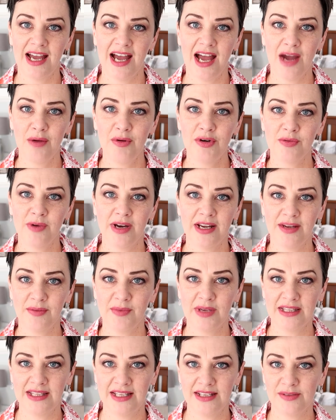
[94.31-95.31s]
I would
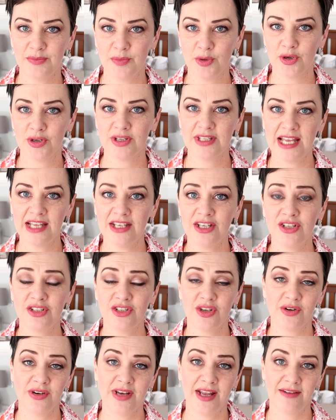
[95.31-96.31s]
recommend these books, and you
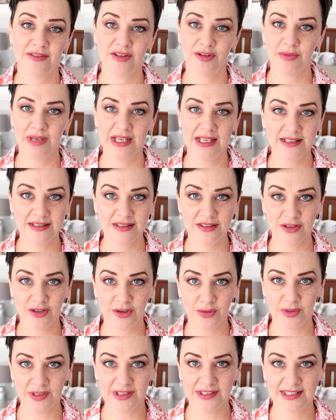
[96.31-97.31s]
don't have to be into
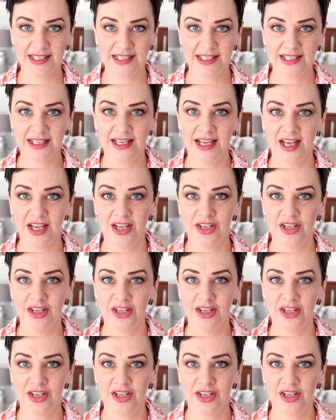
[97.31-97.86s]
quilting